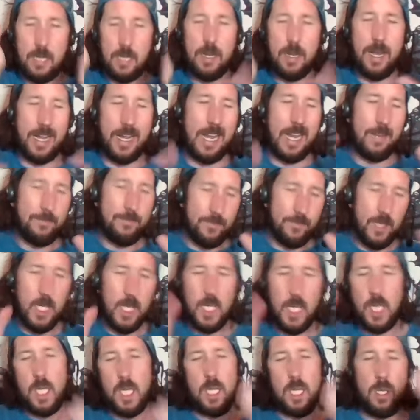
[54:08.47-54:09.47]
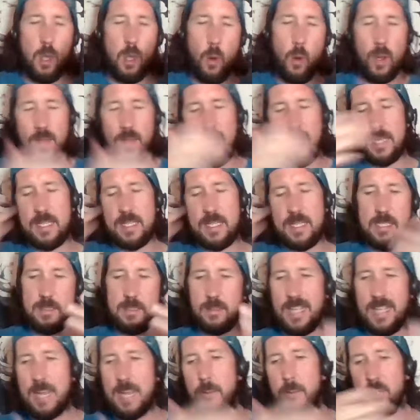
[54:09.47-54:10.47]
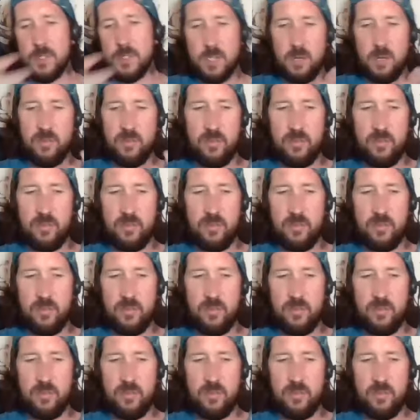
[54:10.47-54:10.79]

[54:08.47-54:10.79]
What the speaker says: again, knowing that these labels are